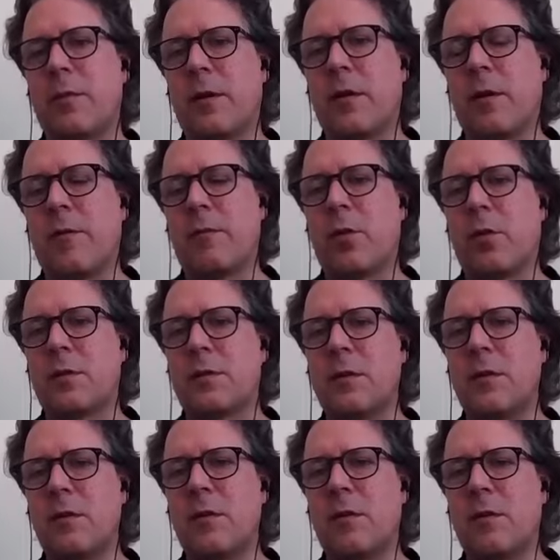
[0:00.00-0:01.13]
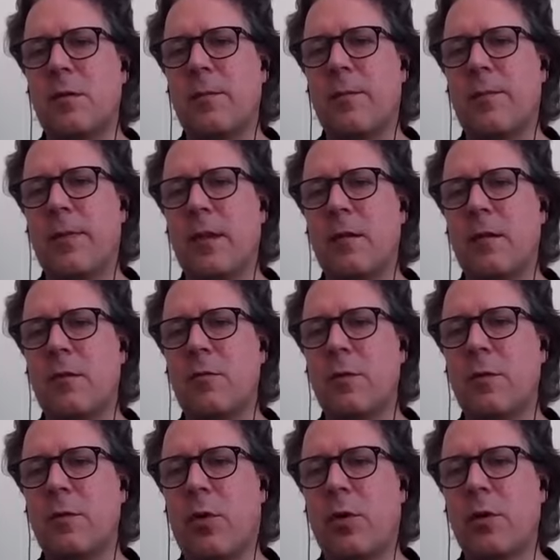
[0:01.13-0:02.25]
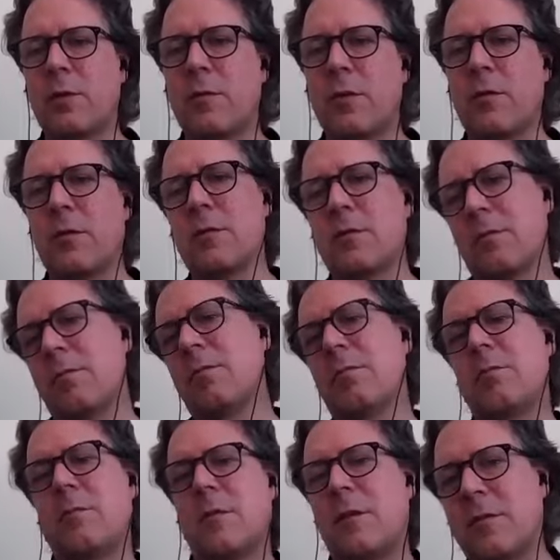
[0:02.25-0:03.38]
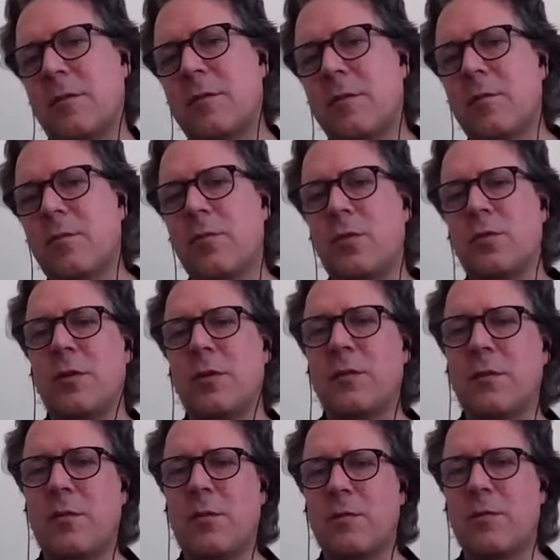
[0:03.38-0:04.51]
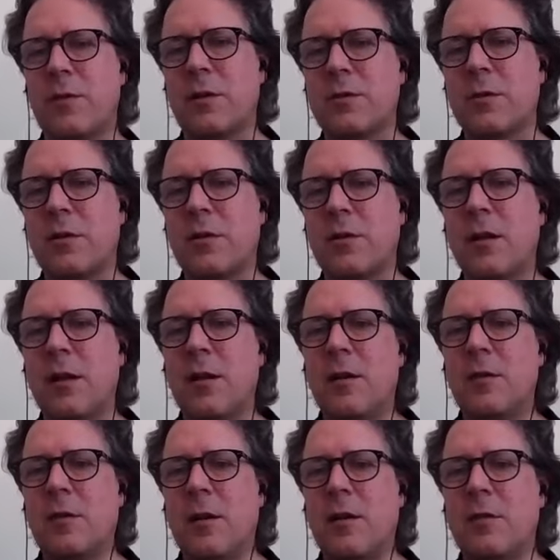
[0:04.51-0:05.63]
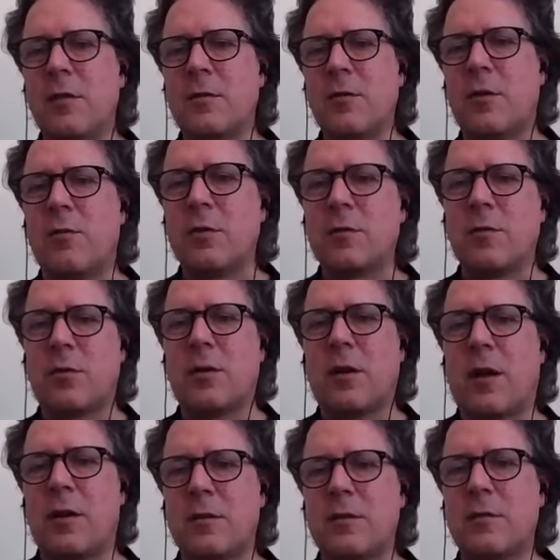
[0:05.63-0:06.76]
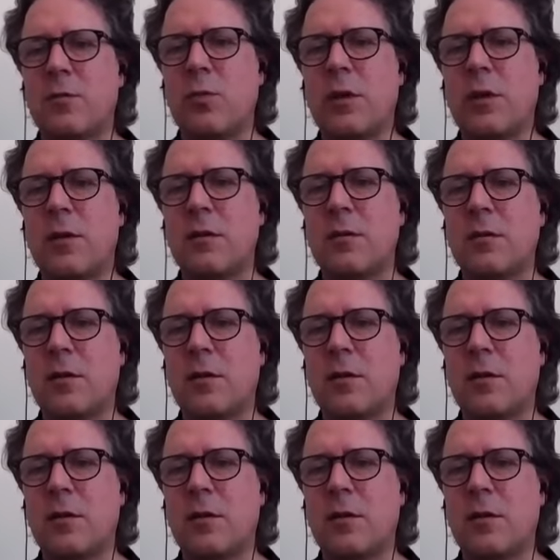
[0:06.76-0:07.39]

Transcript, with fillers: And I have not seen the the report because well, it's usually it's a confidential data, so it was not us doing it.